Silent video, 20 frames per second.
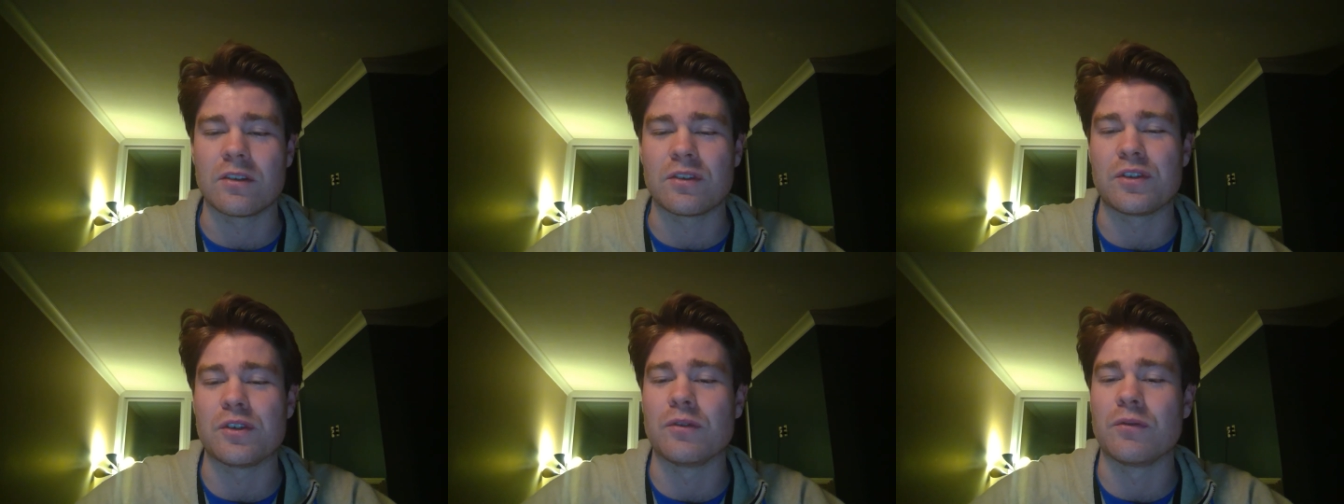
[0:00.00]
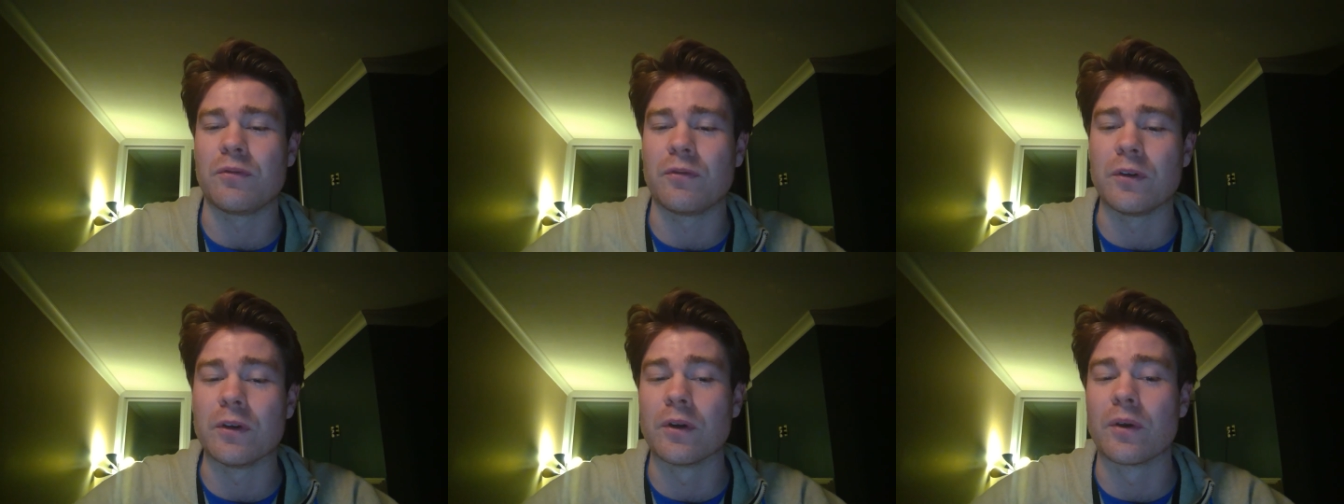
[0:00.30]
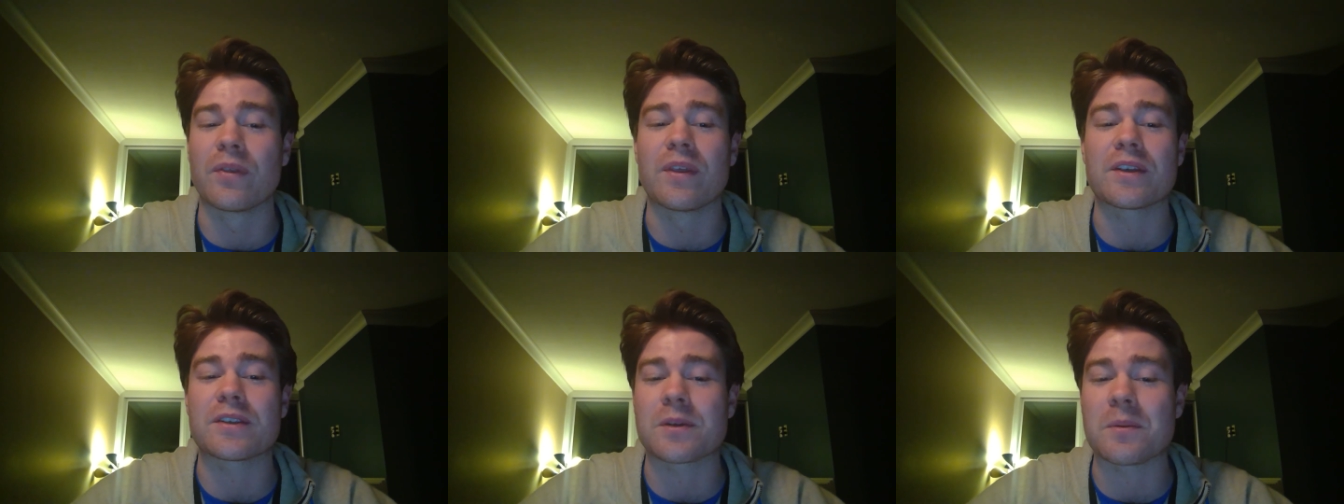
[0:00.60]
Do you
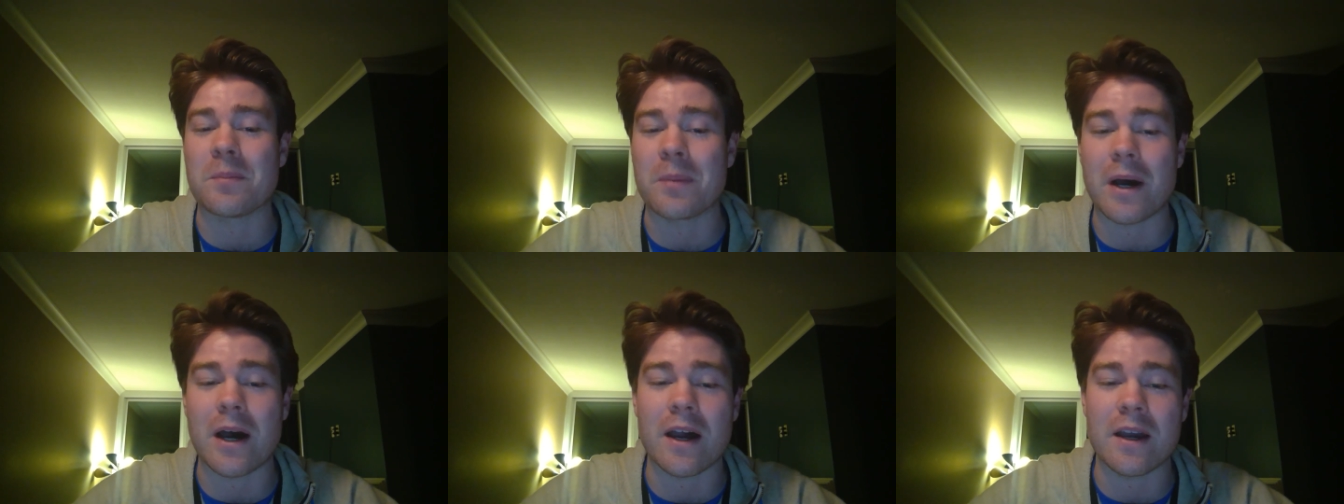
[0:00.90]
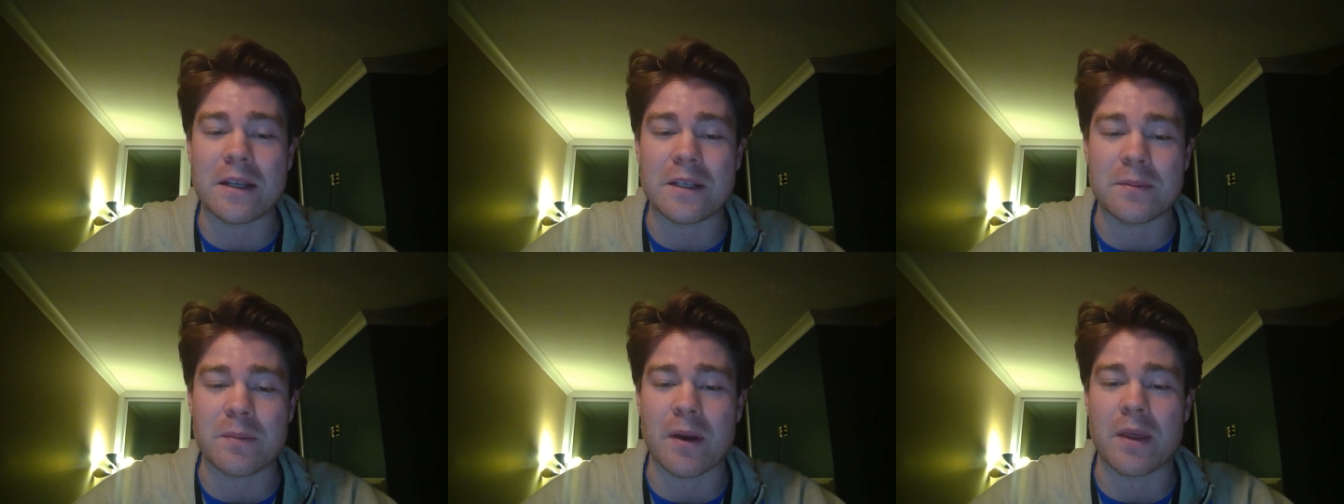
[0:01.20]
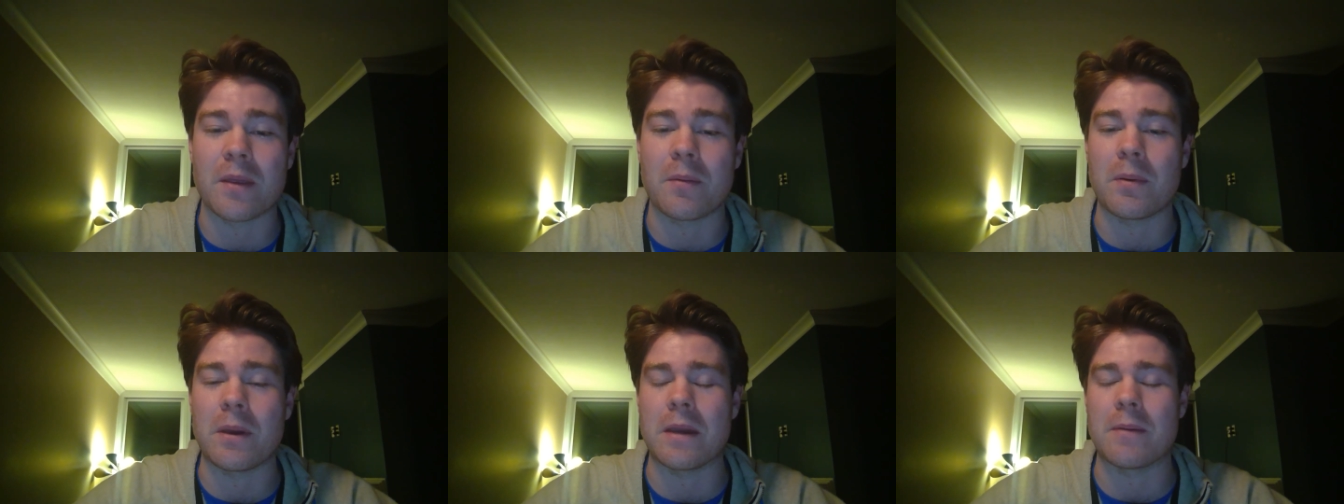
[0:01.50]
feel this abides by
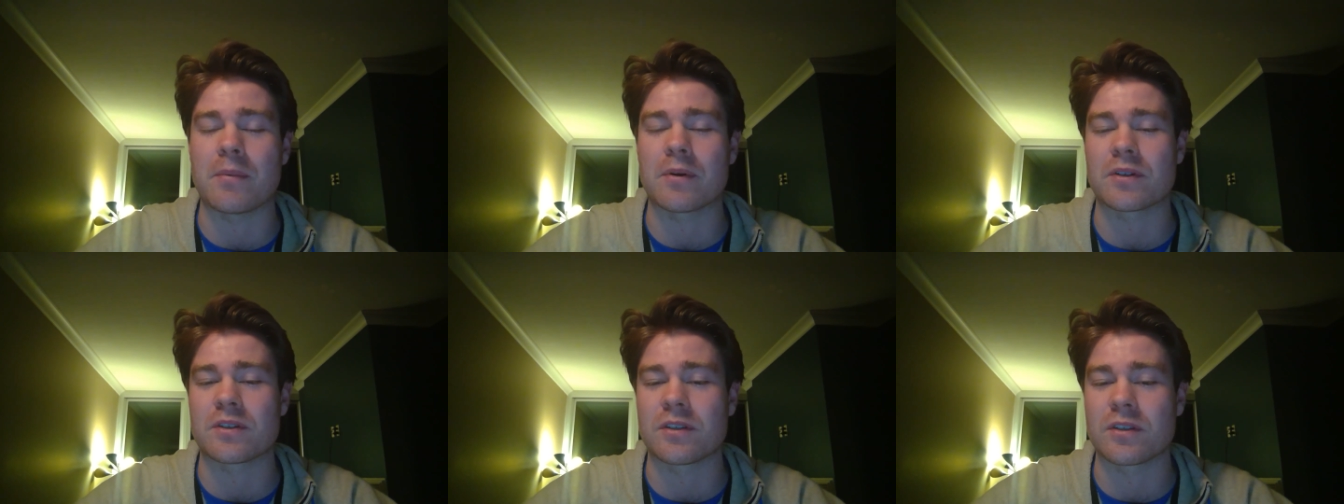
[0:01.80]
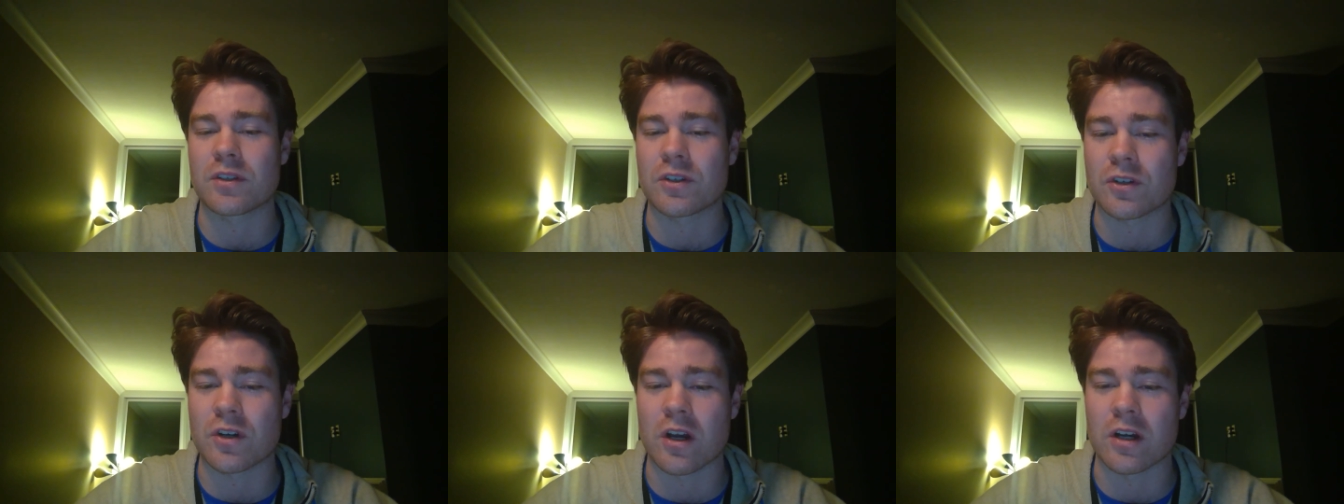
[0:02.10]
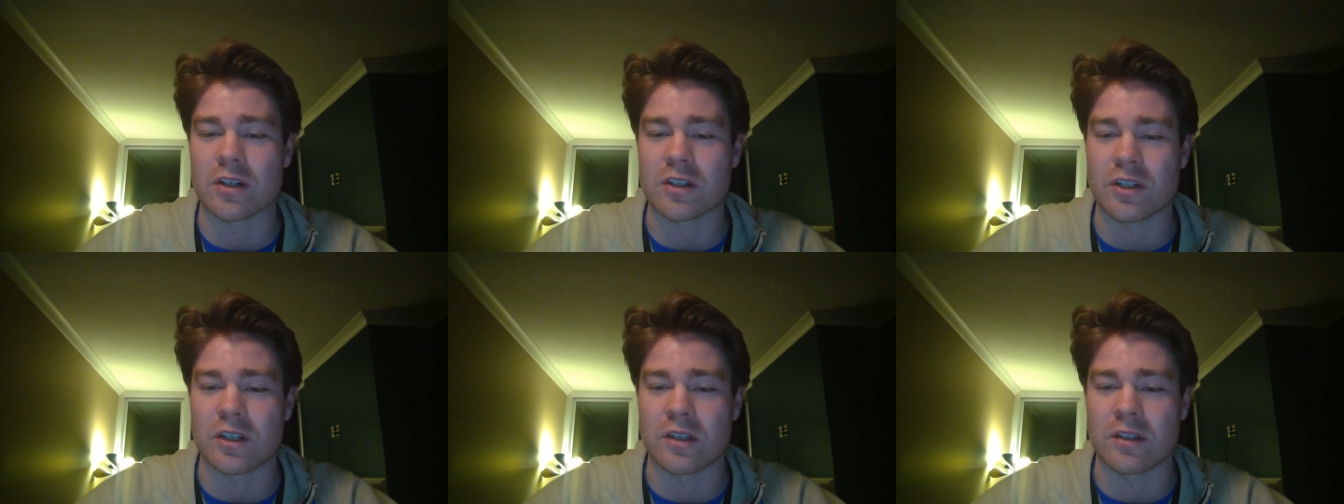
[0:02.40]
the paper's
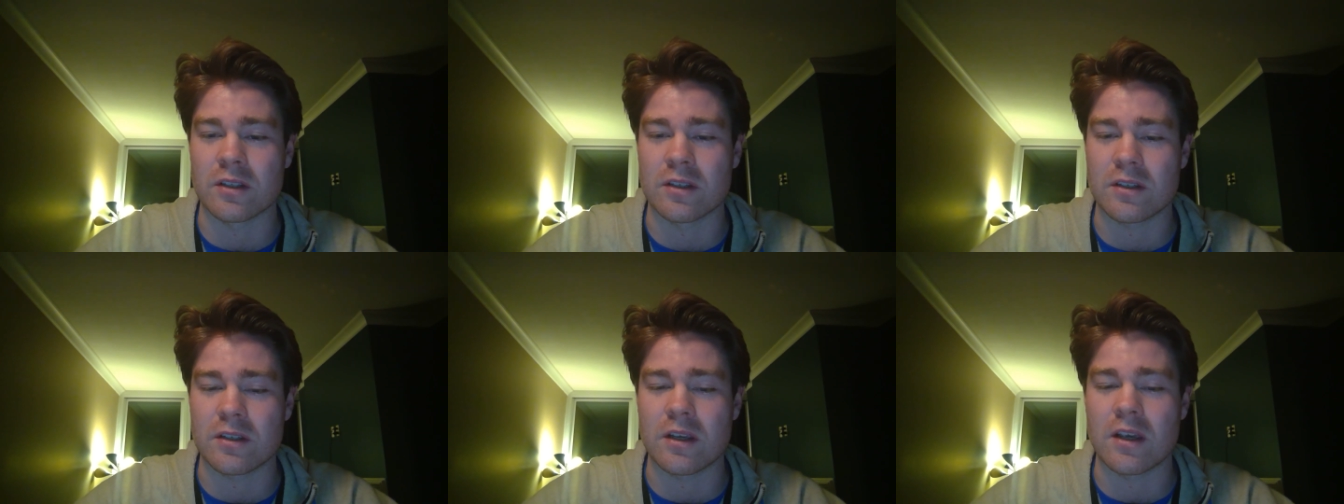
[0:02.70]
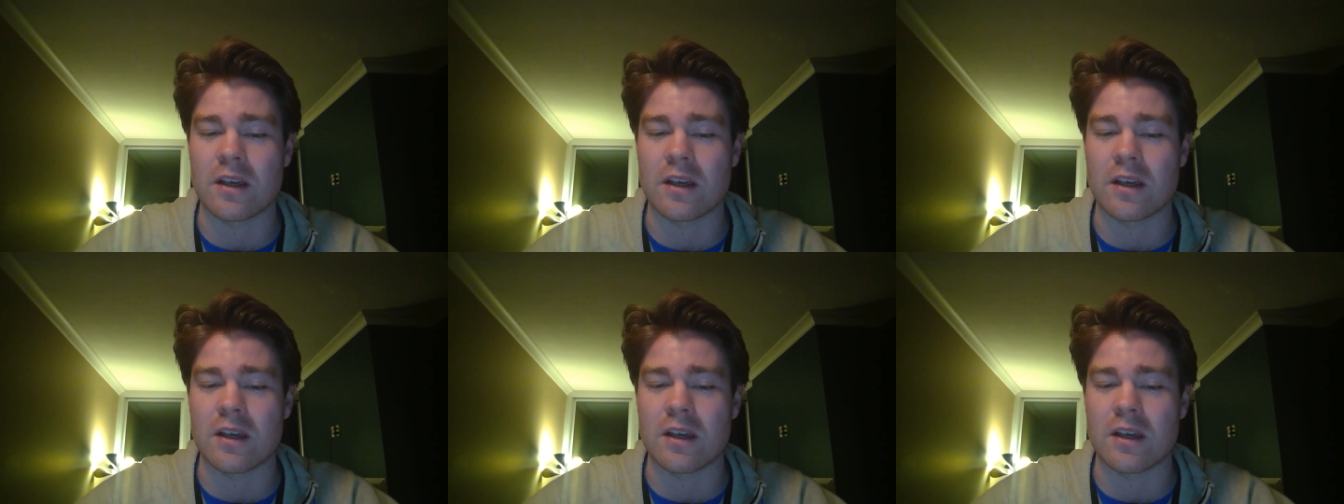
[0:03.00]
instructions,